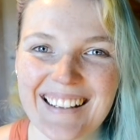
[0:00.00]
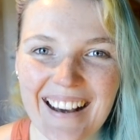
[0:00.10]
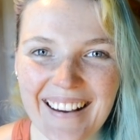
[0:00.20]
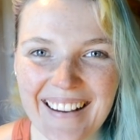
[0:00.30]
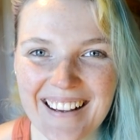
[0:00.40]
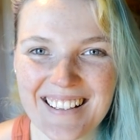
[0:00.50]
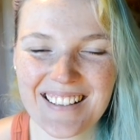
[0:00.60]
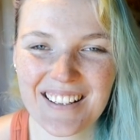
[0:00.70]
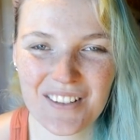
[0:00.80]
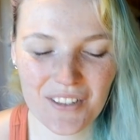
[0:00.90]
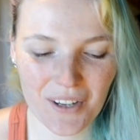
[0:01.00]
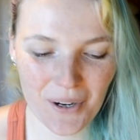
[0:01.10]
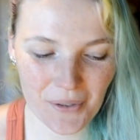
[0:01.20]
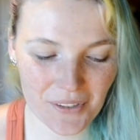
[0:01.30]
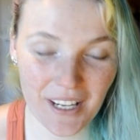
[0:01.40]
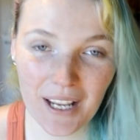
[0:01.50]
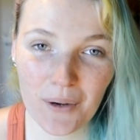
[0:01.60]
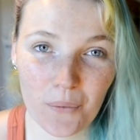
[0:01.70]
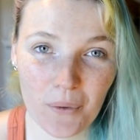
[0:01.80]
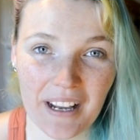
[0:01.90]
Hi guys, so today
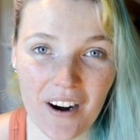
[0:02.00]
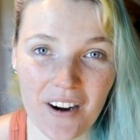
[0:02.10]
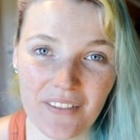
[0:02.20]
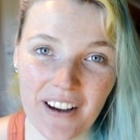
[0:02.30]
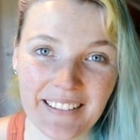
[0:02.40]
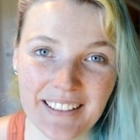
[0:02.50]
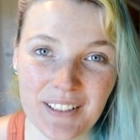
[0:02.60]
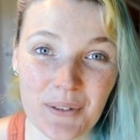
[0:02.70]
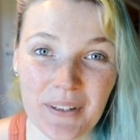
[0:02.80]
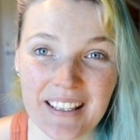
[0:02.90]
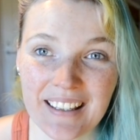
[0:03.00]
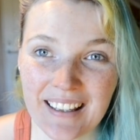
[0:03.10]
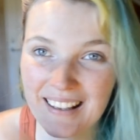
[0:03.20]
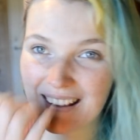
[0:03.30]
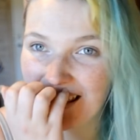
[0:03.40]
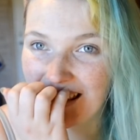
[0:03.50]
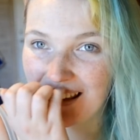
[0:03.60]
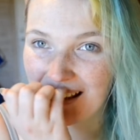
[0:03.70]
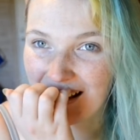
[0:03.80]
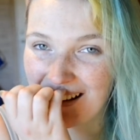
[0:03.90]
we are finally doing
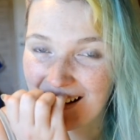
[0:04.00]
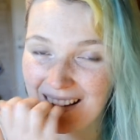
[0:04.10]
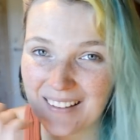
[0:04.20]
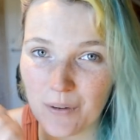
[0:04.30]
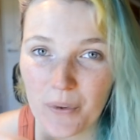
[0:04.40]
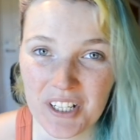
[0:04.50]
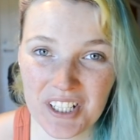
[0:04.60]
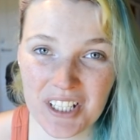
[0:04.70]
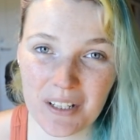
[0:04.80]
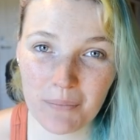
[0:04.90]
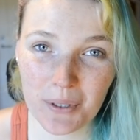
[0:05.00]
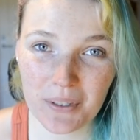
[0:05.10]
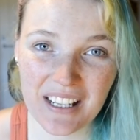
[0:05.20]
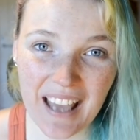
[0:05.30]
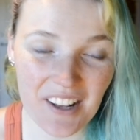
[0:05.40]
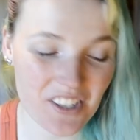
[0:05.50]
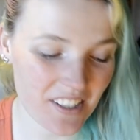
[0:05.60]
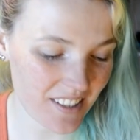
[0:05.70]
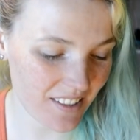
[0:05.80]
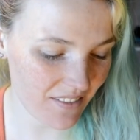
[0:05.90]
the uh, Wish Beauty
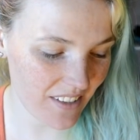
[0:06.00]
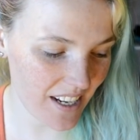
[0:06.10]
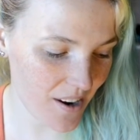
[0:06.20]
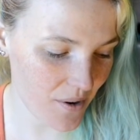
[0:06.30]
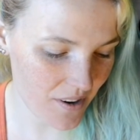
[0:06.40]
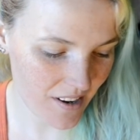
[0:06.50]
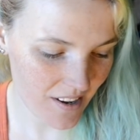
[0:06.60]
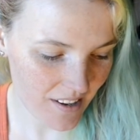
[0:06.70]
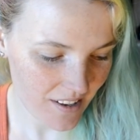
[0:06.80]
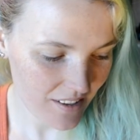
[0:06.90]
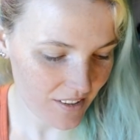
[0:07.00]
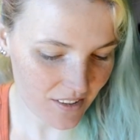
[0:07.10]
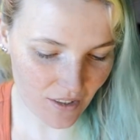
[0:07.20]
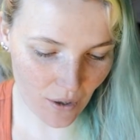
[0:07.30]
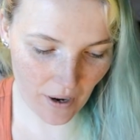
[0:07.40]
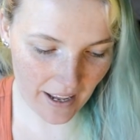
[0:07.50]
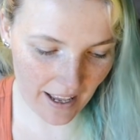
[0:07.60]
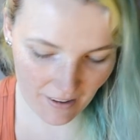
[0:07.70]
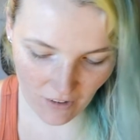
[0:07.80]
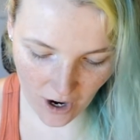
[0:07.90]
Gadgets video. So I
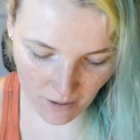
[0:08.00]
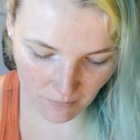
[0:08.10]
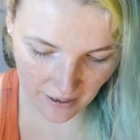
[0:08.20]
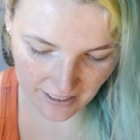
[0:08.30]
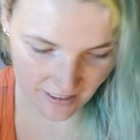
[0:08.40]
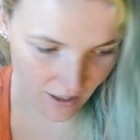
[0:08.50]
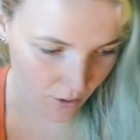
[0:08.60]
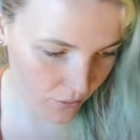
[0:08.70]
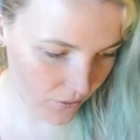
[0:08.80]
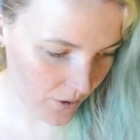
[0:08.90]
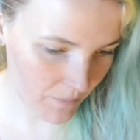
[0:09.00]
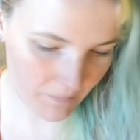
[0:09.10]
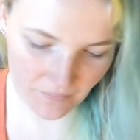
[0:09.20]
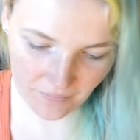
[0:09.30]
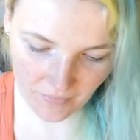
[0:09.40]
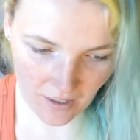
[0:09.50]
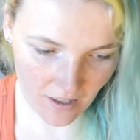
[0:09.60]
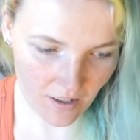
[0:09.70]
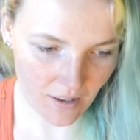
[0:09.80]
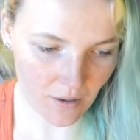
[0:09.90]
have armed myself
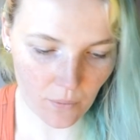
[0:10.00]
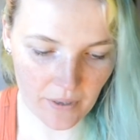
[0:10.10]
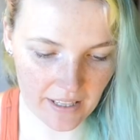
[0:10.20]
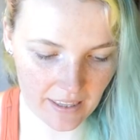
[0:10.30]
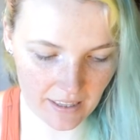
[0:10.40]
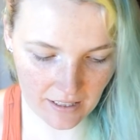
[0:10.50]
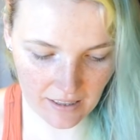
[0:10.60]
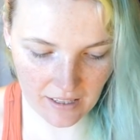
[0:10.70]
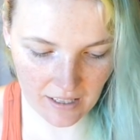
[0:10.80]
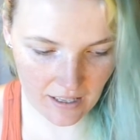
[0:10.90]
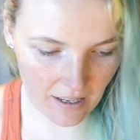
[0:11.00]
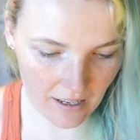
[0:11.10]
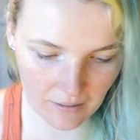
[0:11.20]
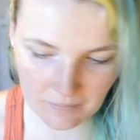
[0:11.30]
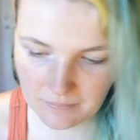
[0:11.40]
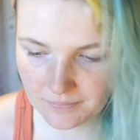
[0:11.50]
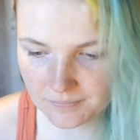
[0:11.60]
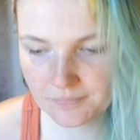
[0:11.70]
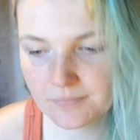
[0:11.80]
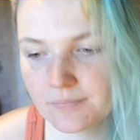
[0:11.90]
with the,
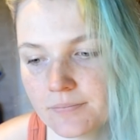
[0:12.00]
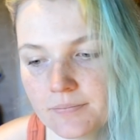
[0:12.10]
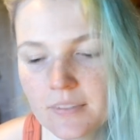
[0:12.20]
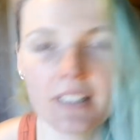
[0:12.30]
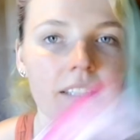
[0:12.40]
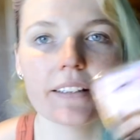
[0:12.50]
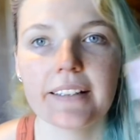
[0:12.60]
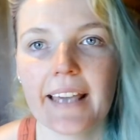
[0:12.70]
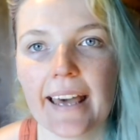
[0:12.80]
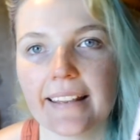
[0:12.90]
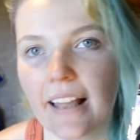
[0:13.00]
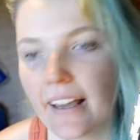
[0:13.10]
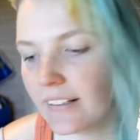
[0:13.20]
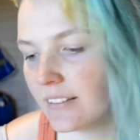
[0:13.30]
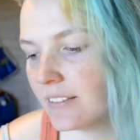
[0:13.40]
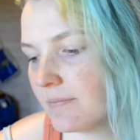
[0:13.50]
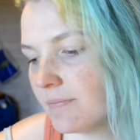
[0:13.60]
um, the cat line,